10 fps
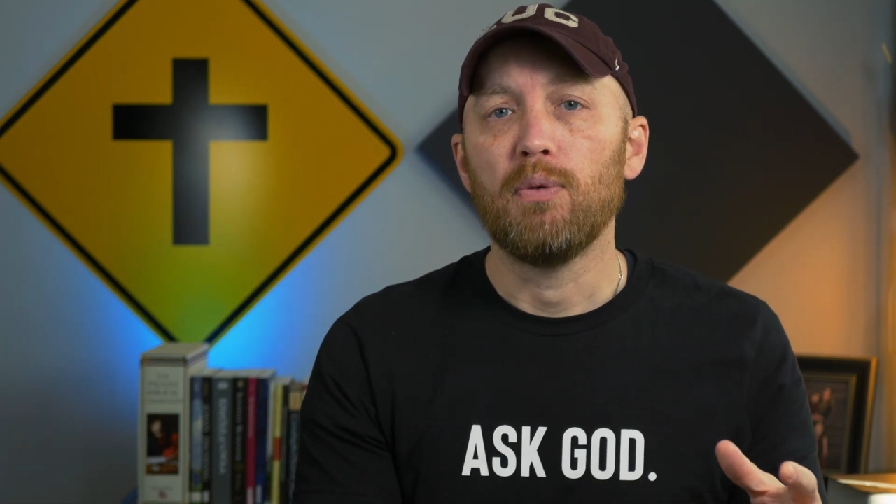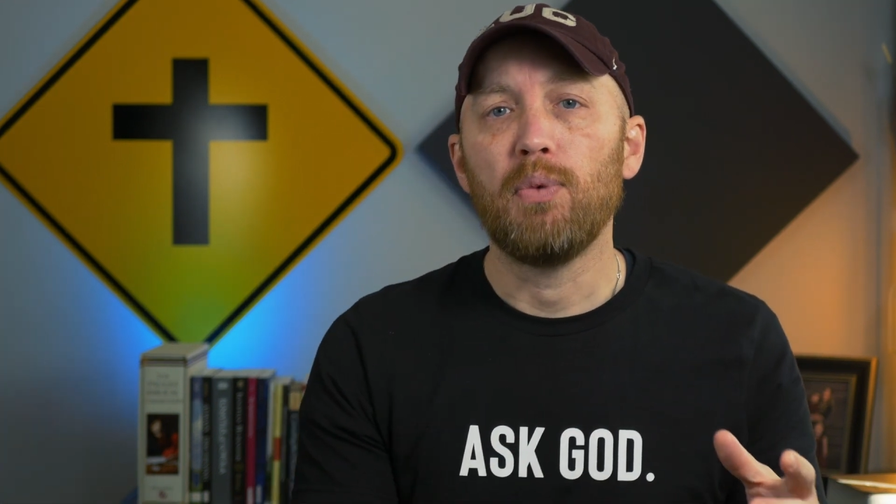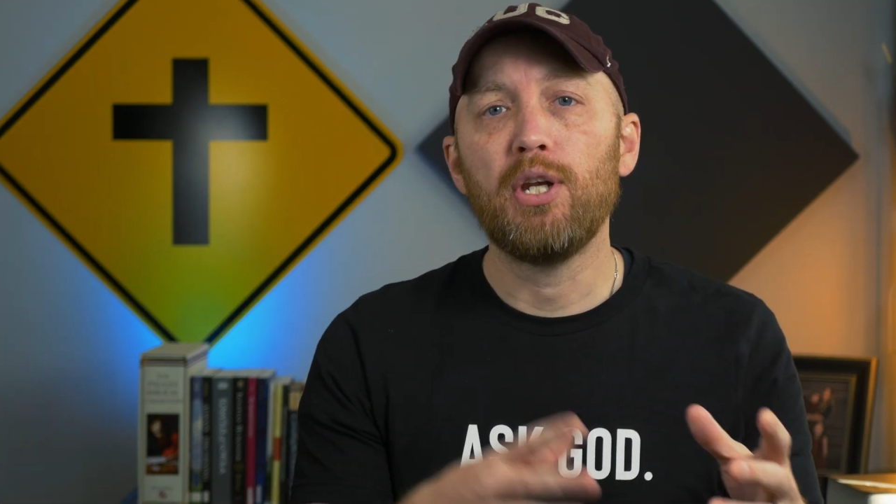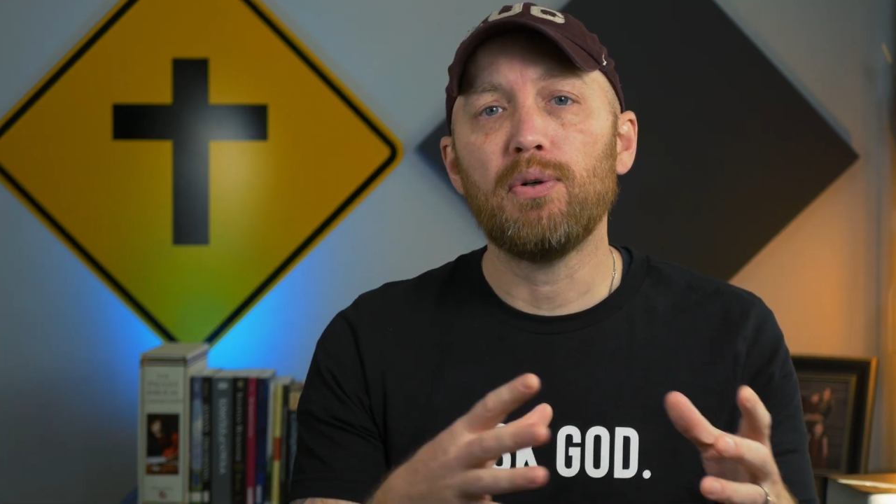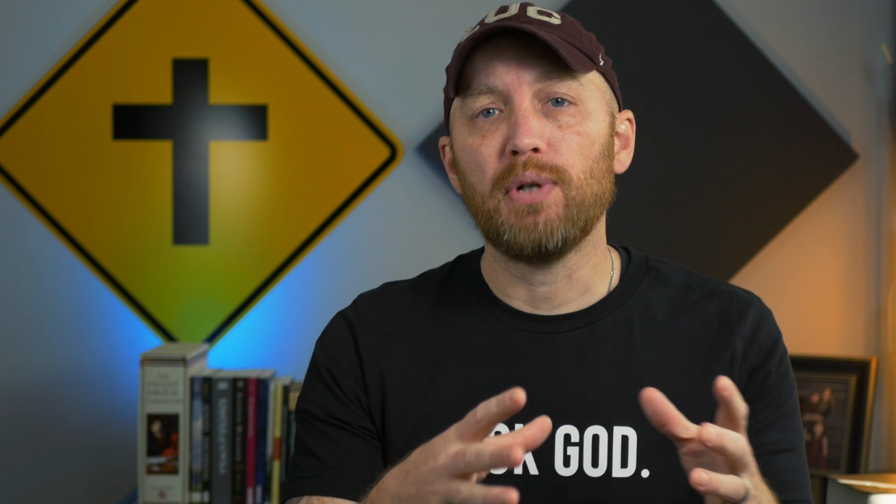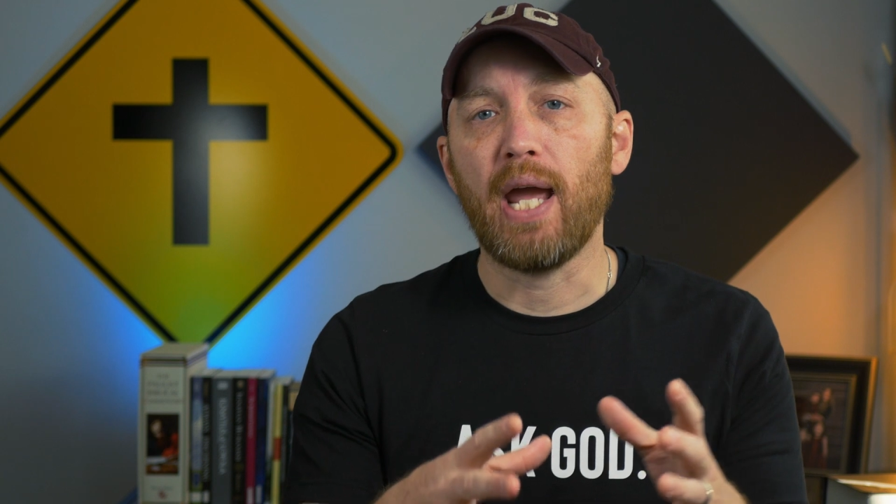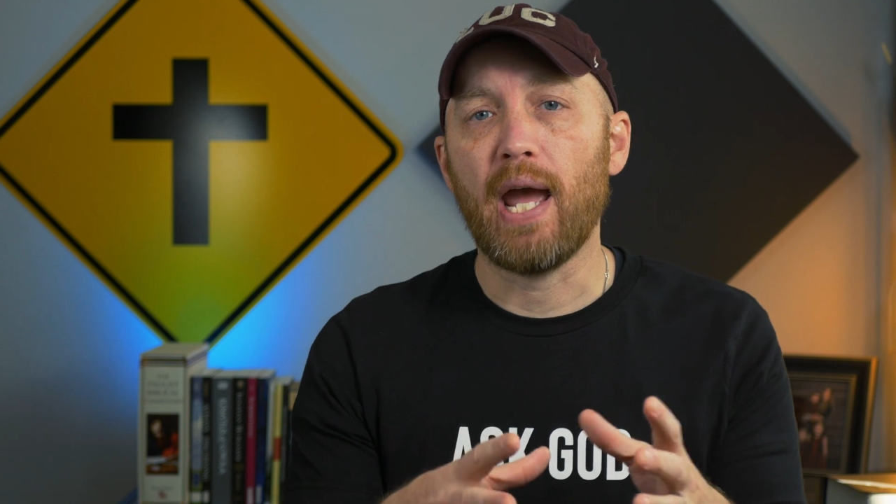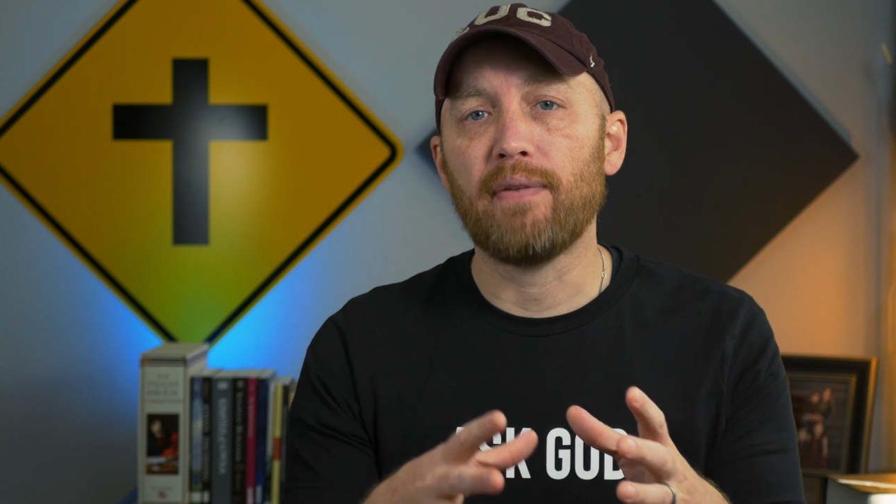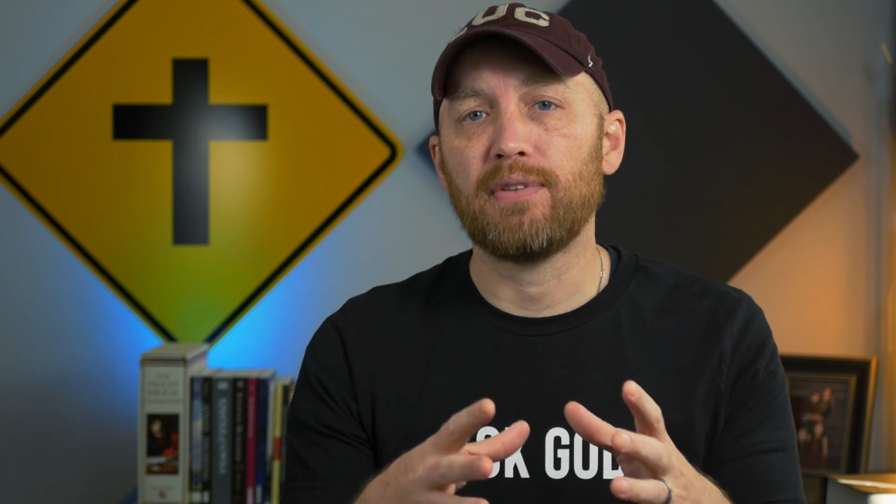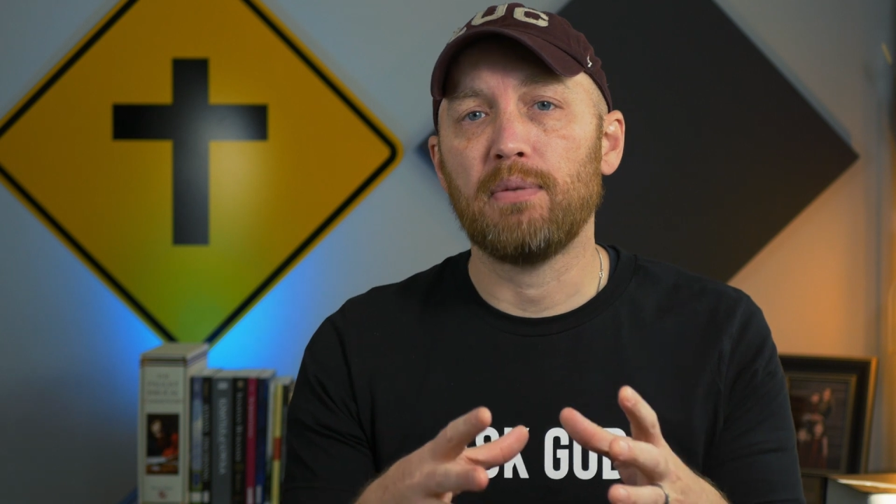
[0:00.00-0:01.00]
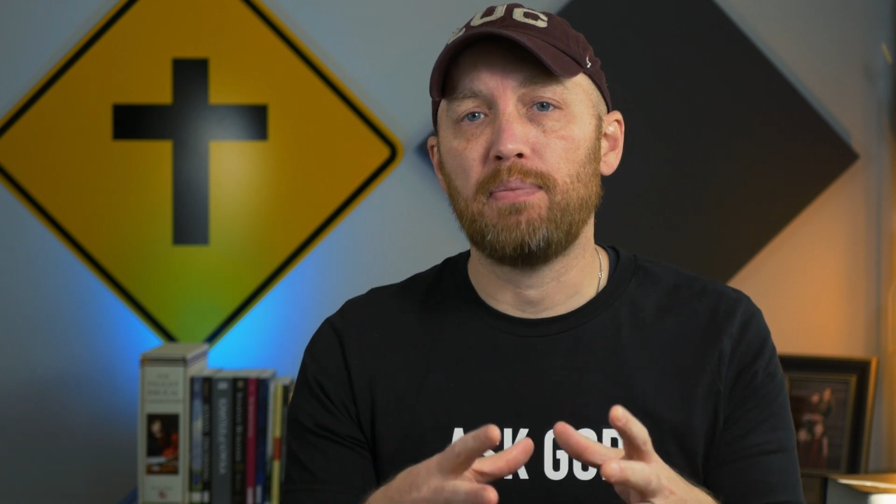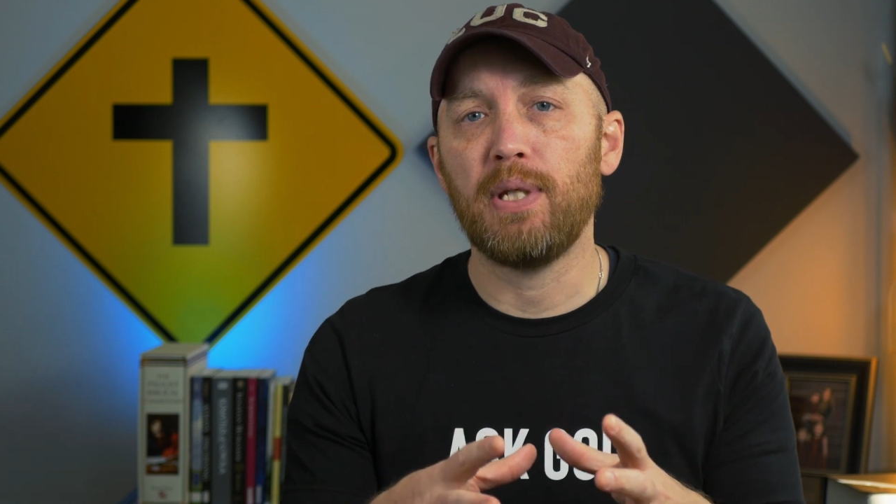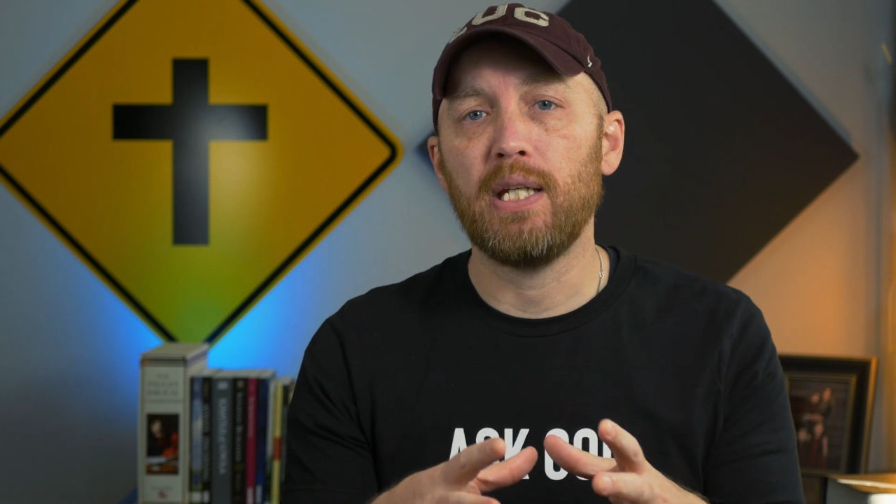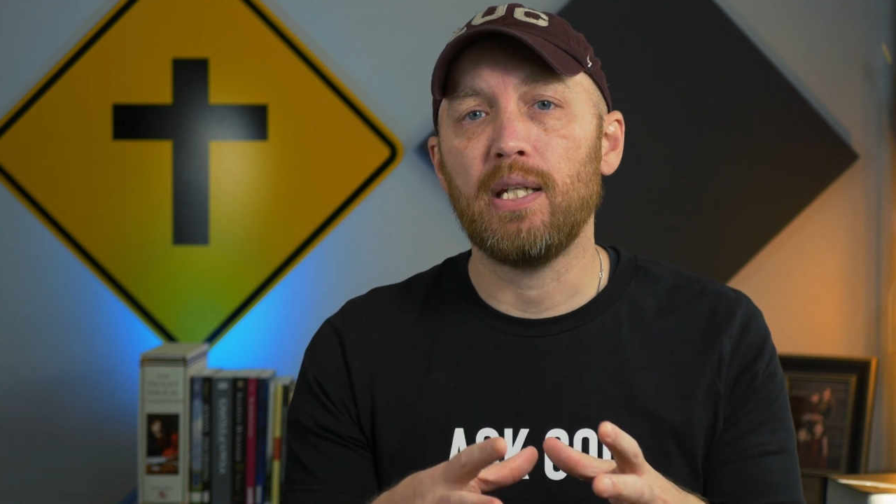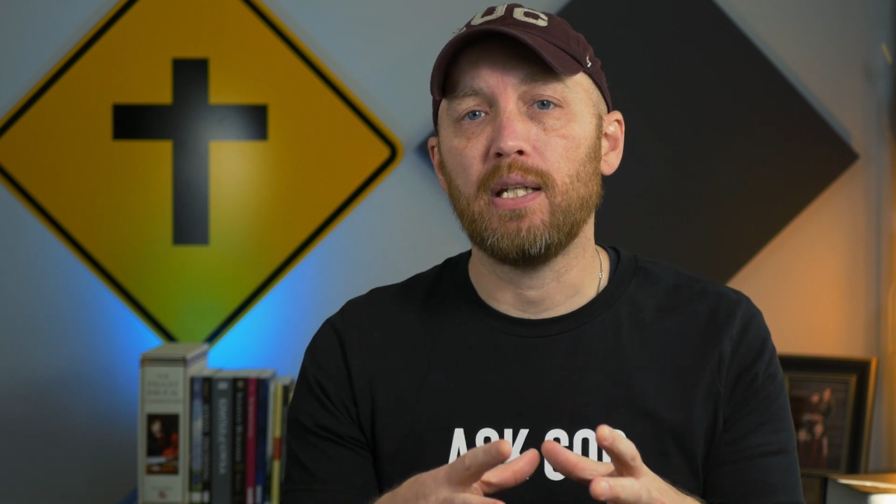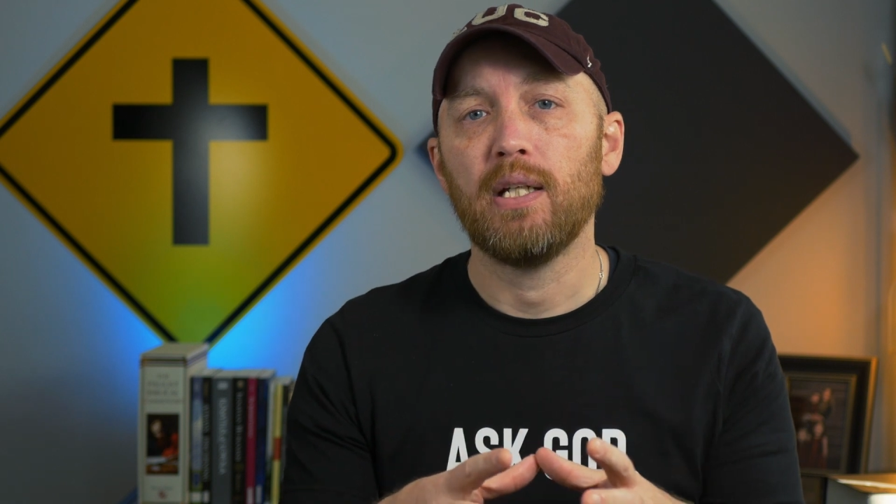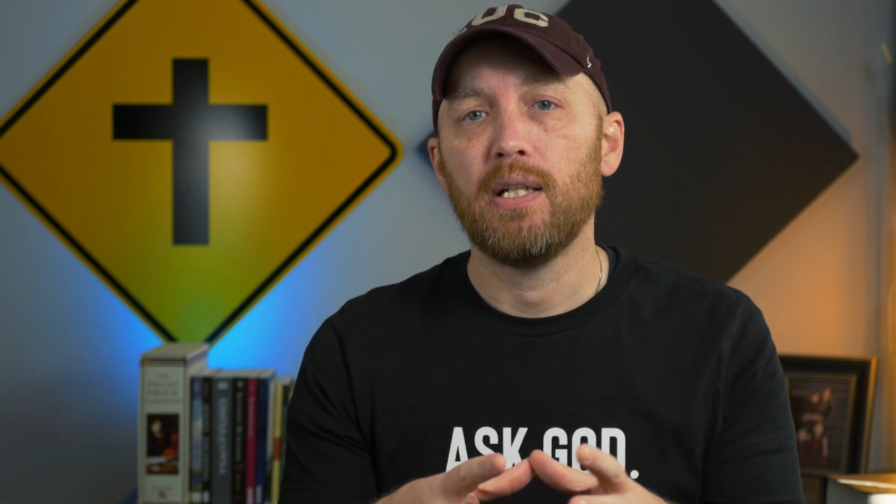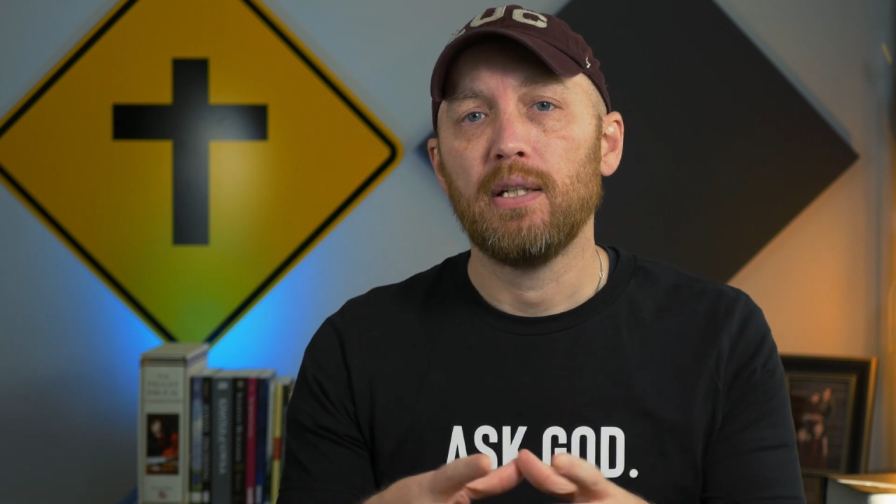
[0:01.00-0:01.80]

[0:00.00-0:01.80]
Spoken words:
We don't have to be